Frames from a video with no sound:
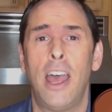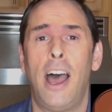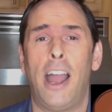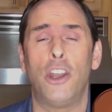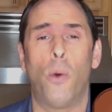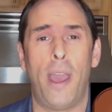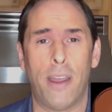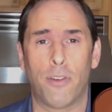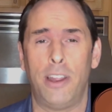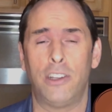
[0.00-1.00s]
I know
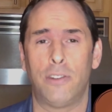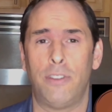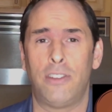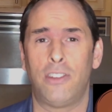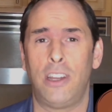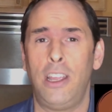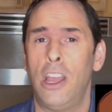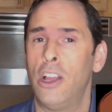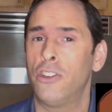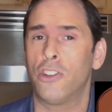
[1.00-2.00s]
every inch of this city.
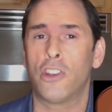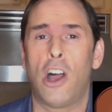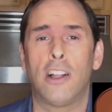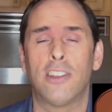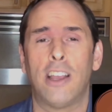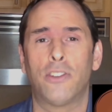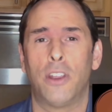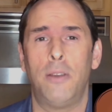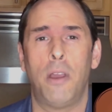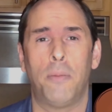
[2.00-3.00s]
Just call, text, or
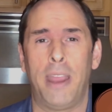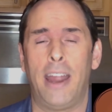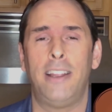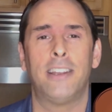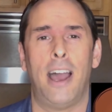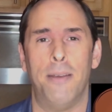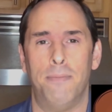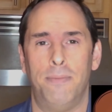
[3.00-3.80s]
email me anytime.